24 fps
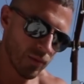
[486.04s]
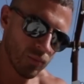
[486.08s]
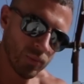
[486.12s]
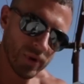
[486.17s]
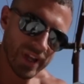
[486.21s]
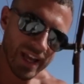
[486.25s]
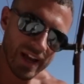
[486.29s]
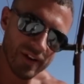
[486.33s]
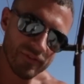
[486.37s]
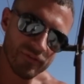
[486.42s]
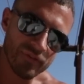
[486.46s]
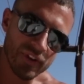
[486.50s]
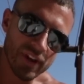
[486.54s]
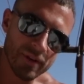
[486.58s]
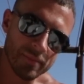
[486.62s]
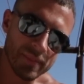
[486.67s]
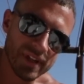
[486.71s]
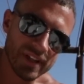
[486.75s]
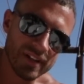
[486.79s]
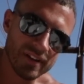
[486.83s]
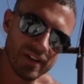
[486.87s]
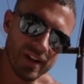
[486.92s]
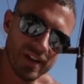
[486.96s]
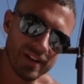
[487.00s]
We have
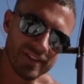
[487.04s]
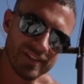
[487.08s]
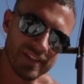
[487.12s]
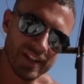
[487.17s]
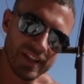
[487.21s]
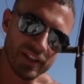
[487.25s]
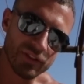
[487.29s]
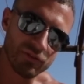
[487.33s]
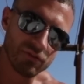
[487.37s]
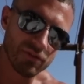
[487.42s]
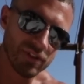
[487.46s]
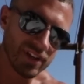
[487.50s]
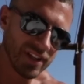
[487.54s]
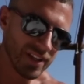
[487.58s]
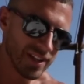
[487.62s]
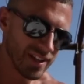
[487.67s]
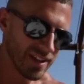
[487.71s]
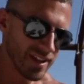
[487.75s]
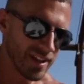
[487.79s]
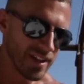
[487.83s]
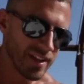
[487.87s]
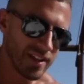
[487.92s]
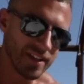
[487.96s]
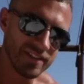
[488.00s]
vitamin
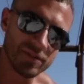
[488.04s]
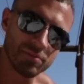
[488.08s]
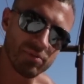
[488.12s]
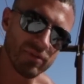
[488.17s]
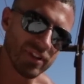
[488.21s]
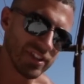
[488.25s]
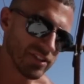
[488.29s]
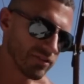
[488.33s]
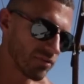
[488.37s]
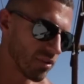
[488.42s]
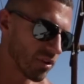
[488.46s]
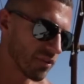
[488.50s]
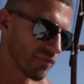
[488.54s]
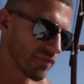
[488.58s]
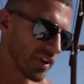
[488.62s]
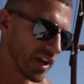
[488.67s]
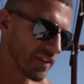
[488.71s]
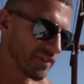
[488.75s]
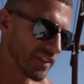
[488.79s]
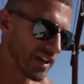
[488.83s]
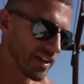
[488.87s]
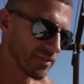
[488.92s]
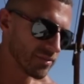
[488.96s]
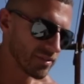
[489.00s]
D3. This is pretty strong,
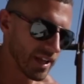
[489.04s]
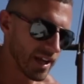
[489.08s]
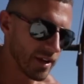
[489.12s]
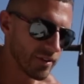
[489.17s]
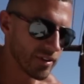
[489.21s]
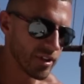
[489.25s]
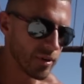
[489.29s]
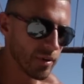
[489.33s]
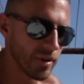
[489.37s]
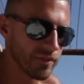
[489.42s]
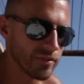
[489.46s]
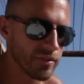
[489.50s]
5,000 IU.